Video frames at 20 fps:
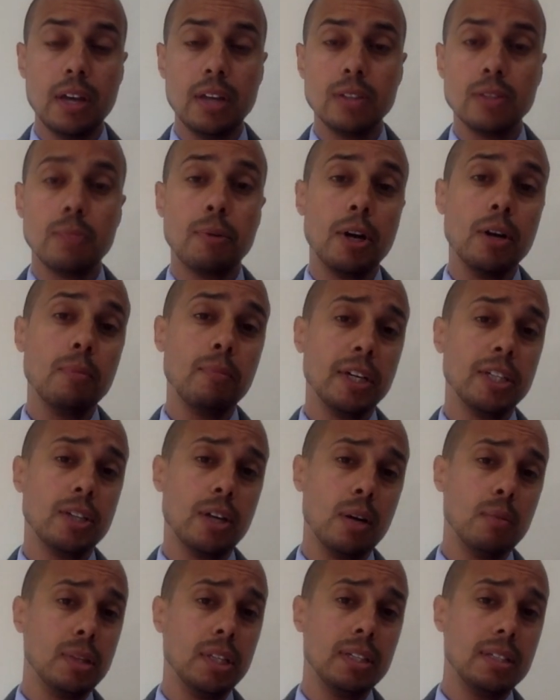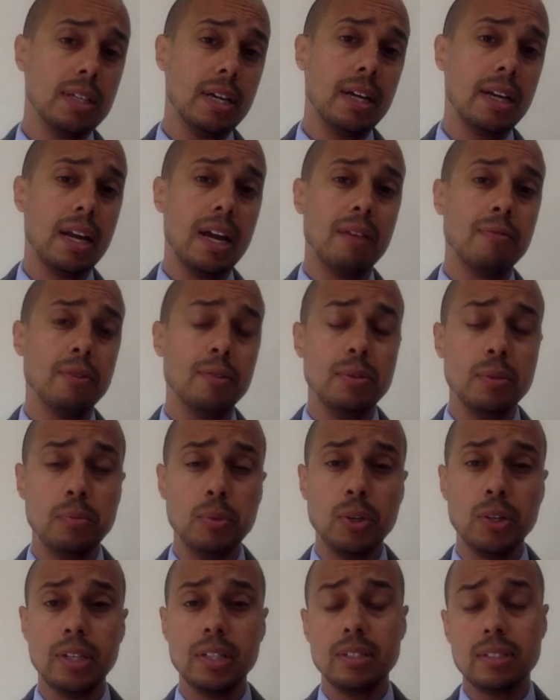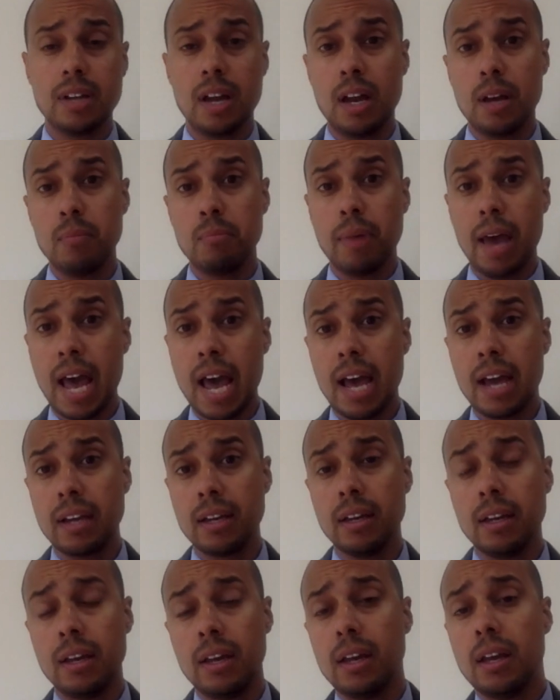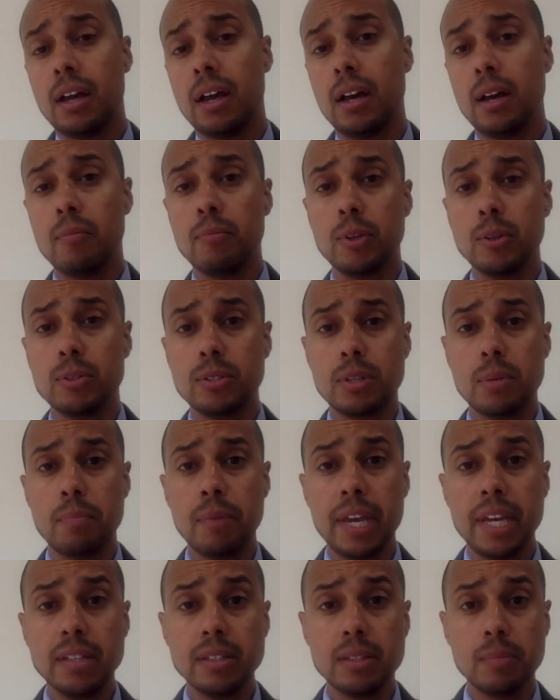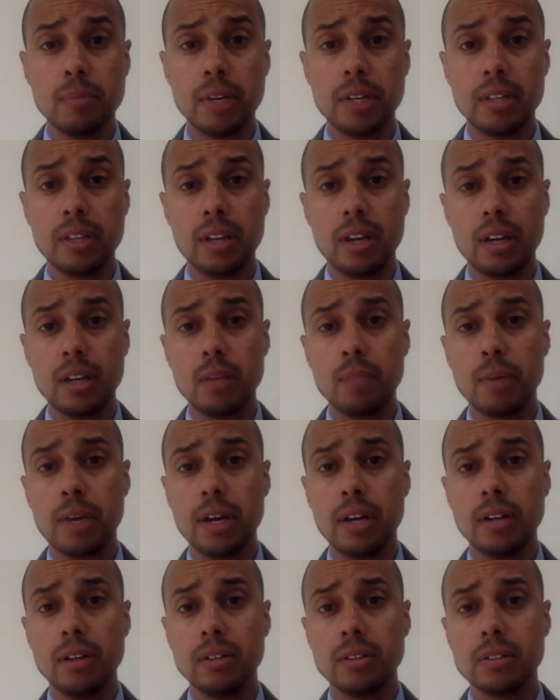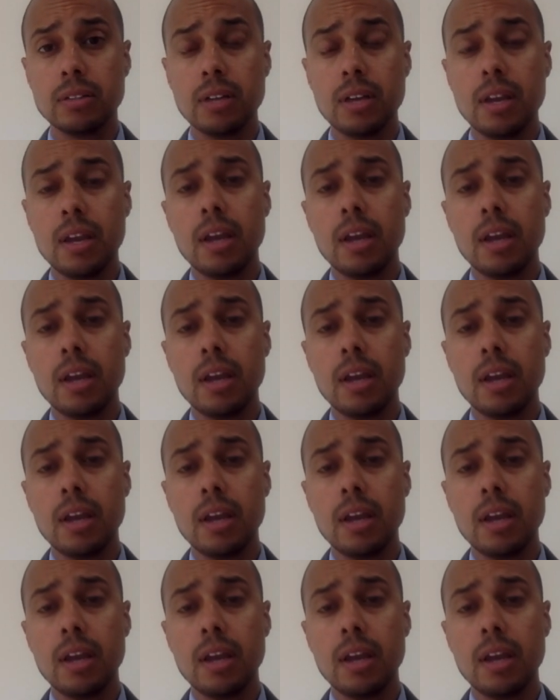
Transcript: So part of my job in the second half of the book is to unpack those debates among the occupiers,